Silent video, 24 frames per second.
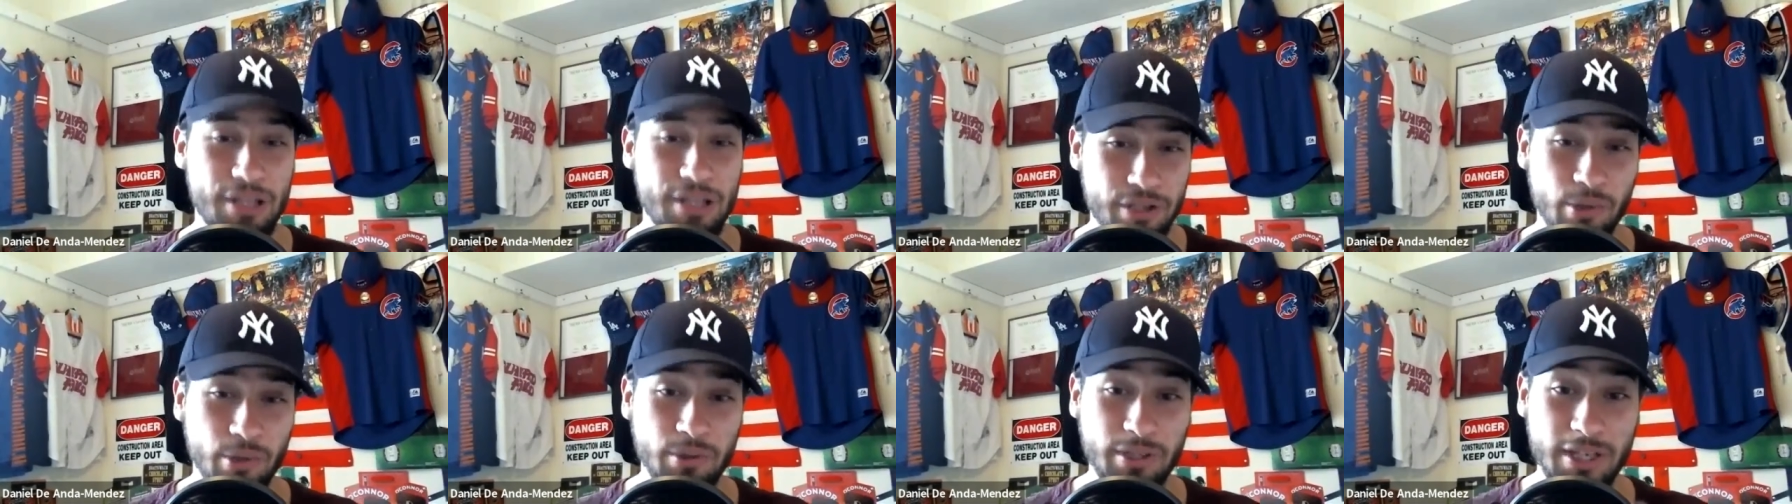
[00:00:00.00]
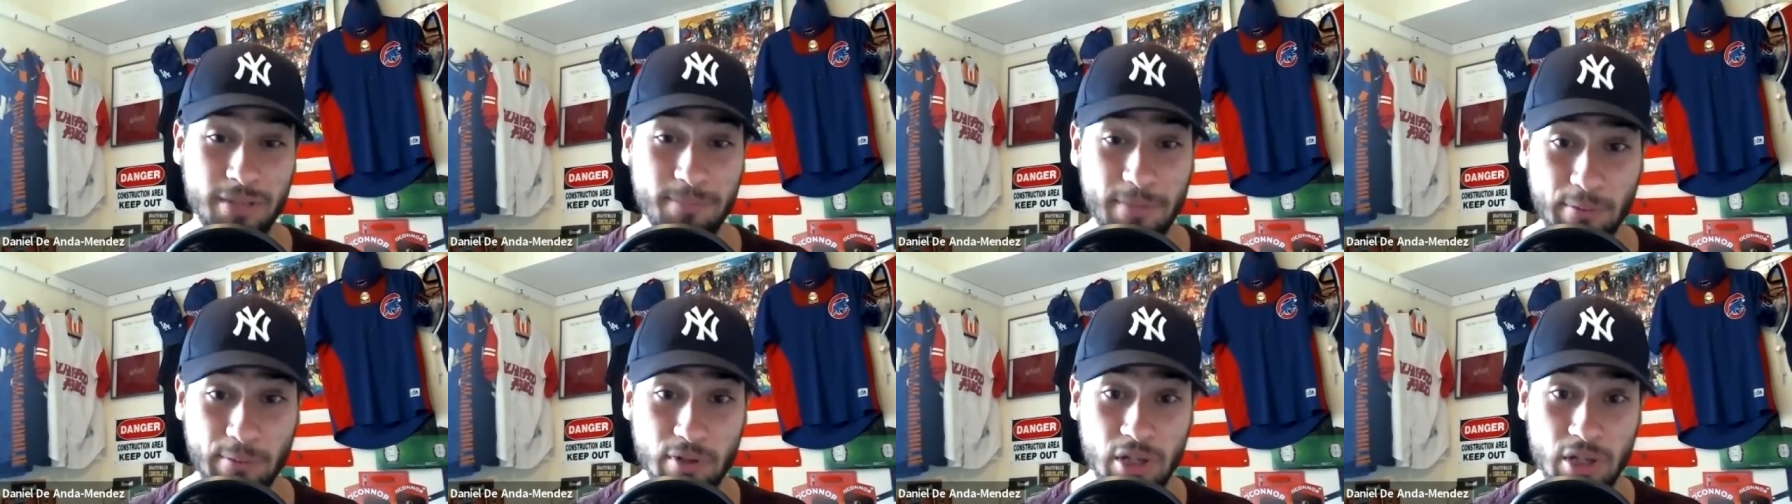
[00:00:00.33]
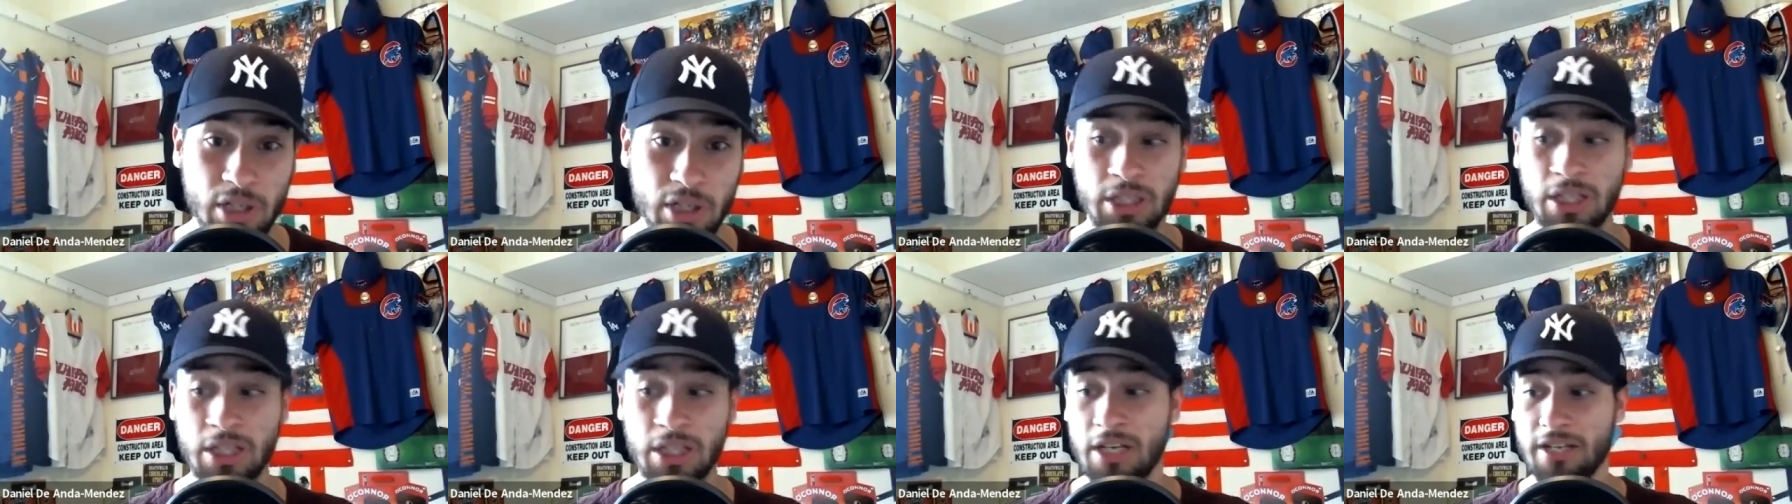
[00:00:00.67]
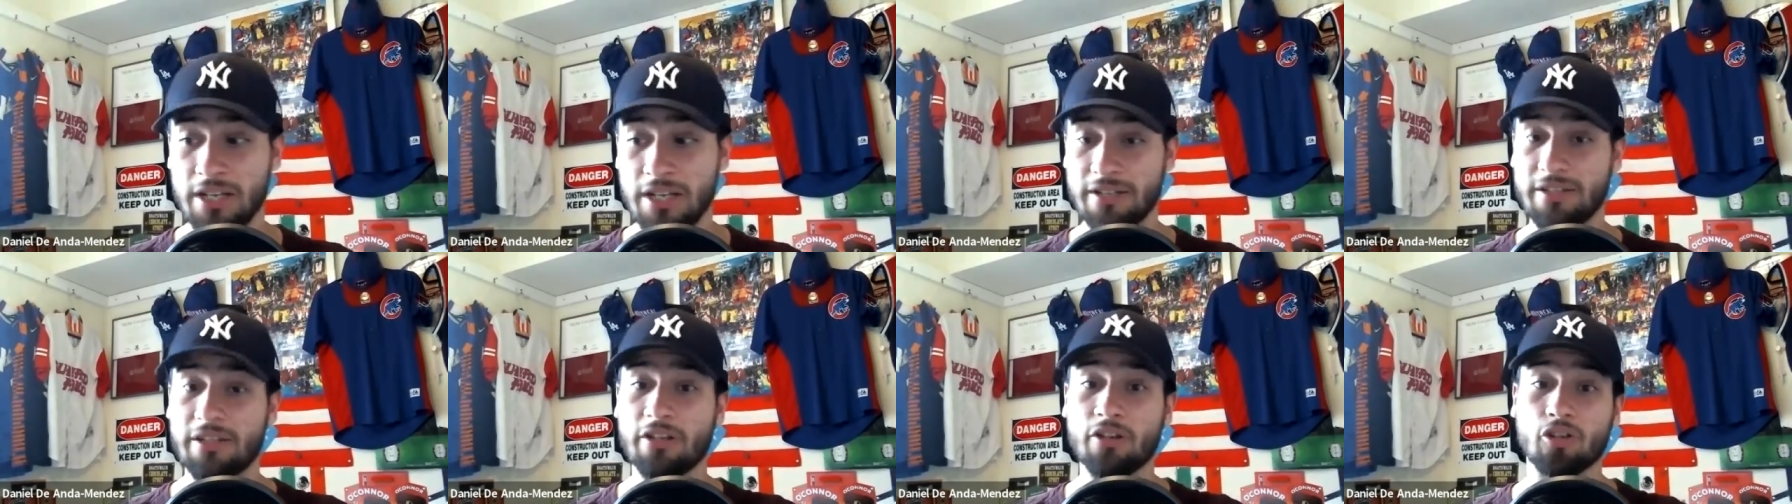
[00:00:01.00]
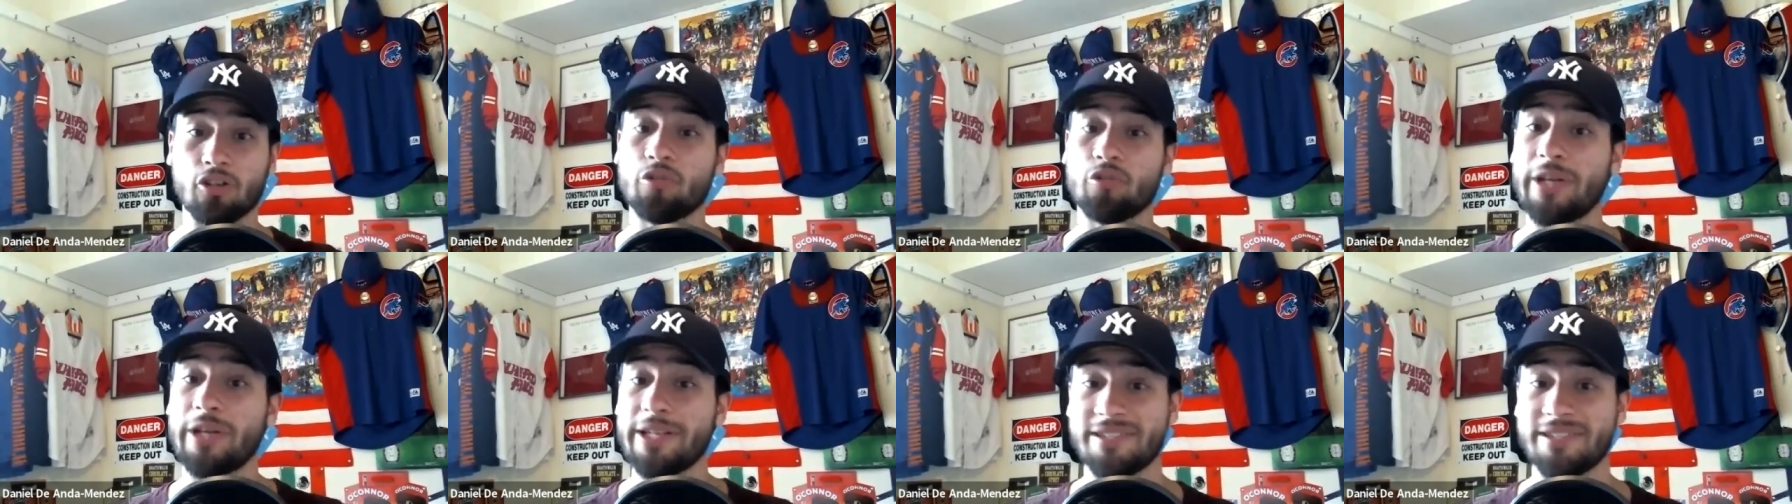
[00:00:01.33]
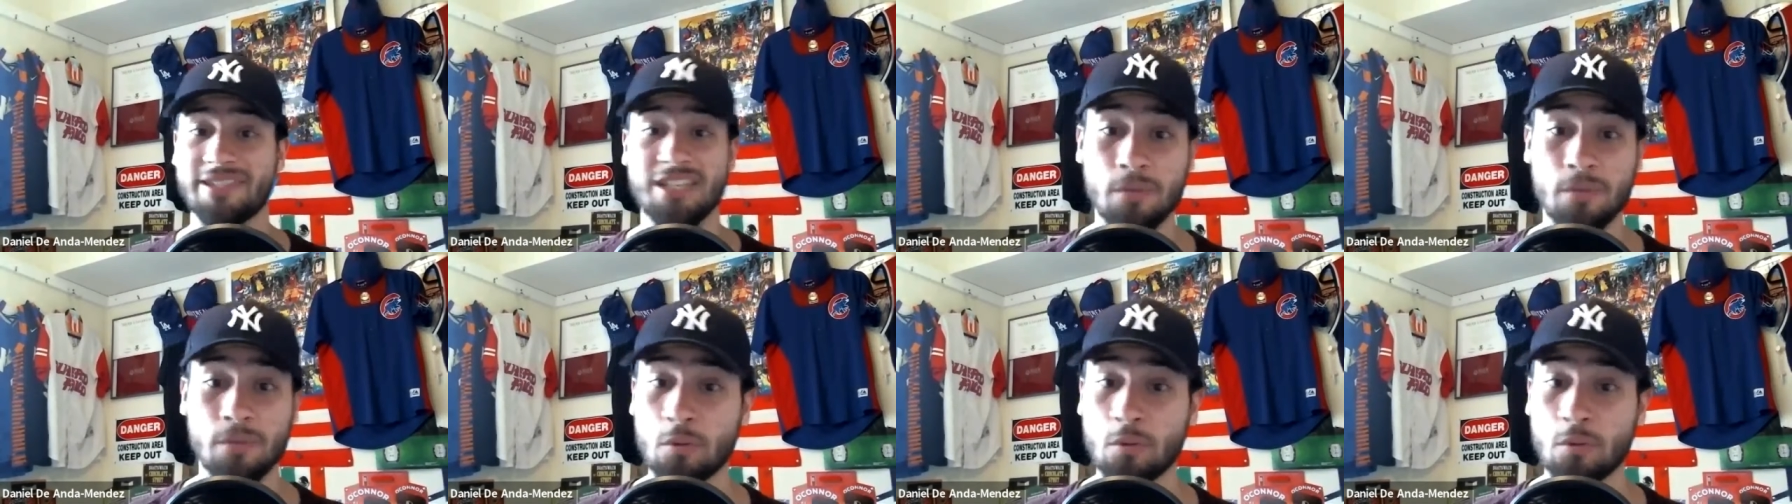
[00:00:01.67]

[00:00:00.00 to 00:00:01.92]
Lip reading: Don't get me wrong; they're a great team,